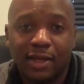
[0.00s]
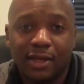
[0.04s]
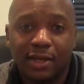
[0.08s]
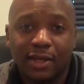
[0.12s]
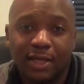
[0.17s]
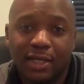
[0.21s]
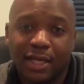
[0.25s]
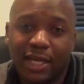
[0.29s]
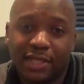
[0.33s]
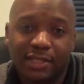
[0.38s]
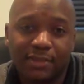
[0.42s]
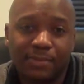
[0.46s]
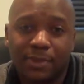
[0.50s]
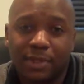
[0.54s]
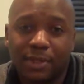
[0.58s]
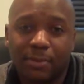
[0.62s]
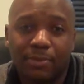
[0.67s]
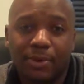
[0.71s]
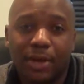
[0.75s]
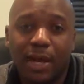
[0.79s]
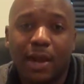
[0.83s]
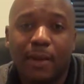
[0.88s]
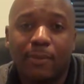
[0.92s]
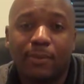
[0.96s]
and it hasn't been
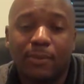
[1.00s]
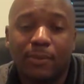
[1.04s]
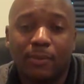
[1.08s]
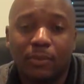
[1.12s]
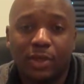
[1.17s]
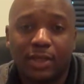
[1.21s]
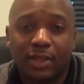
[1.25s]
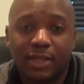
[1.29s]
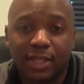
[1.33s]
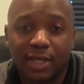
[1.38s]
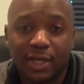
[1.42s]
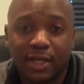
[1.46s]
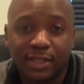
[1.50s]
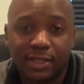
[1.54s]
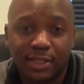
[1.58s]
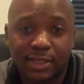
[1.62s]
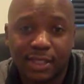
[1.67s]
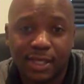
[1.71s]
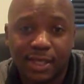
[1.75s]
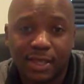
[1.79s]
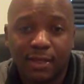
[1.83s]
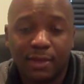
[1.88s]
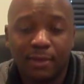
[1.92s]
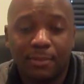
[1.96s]
a problem with
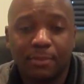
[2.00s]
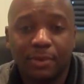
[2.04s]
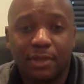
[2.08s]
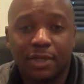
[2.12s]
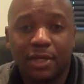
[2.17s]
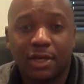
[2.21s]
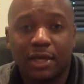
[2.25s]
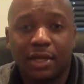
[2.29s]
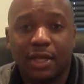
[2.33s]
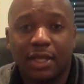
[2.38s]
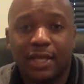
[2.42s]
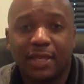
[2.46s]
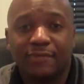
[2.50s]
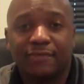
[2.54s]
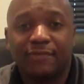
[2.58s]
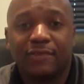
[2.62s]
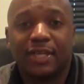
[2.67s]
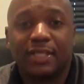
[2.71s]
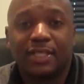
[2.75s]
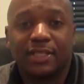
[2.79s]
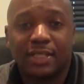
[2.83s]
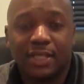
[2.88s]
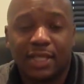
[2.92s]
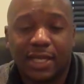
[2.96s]
us, but
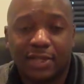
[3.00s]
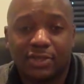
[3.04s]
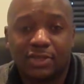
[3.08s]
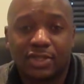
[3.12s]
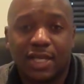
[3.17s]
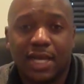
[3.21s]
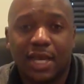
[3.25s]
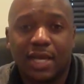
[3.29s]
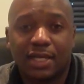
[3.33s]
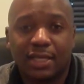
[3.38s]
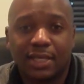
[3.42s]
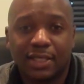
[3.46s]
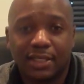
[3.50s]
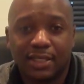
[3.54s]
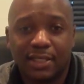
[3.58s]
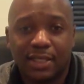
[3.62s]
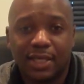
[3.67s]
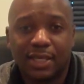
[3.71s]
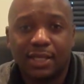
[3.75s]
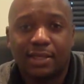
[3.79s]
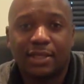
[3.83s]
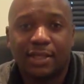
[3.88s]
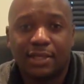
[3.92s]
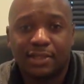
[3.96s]
investing outside of the
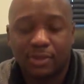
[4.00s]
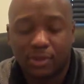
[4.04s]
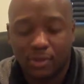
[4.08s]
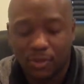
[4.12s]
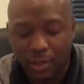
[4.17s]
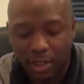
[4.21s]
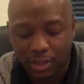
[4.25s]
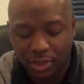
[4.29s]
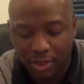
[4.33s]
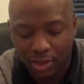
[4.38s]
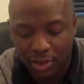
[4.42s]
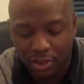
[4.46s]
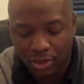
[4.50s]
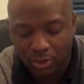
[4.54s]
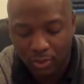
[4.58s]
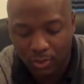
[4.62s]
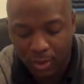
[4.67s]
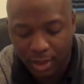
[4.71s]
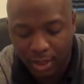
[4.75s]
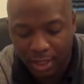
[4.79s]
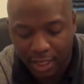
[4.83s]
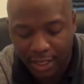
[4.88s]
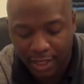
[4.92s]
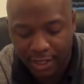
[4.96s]
state, that's a question that
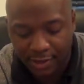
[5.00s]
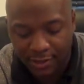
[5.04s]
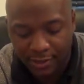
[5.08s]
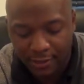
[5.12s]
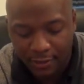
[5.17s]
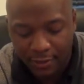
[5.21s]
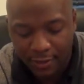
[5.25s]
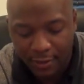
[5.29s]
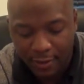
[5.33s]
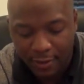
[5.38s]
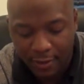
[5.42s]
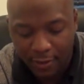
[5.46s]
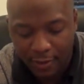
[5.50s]
you want to ask.